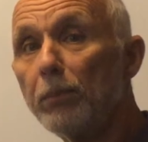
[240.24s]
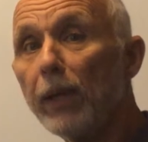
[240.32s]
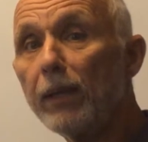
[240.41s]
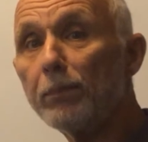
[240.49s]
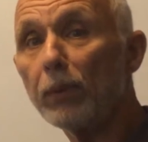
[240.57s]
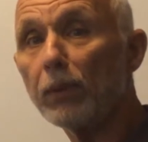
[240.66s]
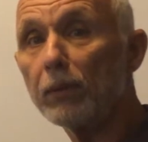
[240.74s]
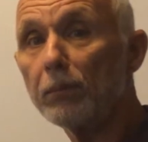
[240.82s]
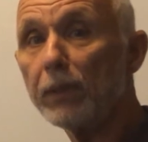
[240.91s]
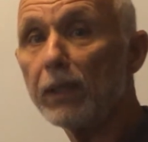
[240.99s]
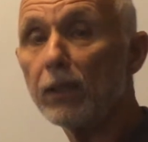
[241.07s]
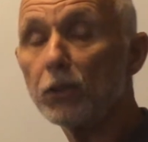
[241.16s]
paper,
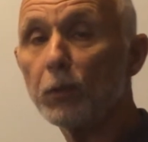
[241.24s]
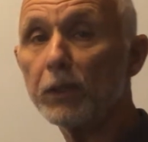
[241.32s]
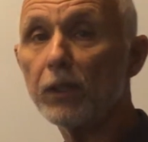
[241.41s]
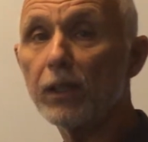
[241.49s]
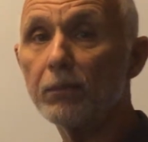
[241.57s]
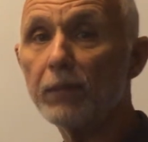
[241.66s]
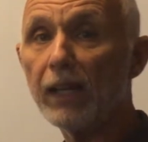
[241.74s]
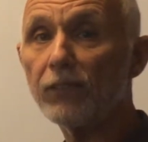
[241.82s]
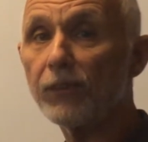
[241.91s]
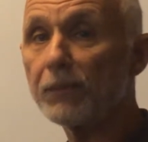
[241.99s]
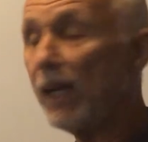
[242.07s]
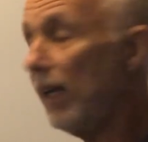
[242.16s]
because when you come back
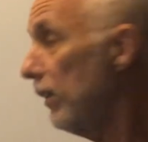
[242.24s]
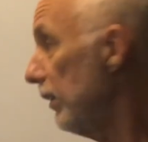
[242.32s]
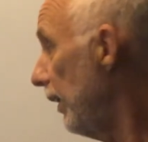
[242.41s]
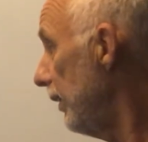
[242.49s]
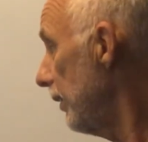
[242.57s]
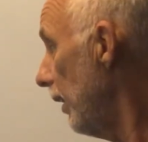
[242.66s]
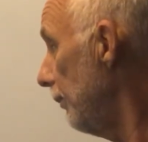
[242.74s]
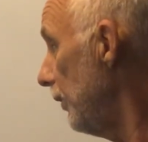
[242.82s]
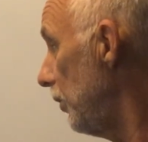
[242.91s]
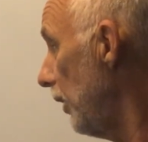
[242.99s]
from the holidays, I'll be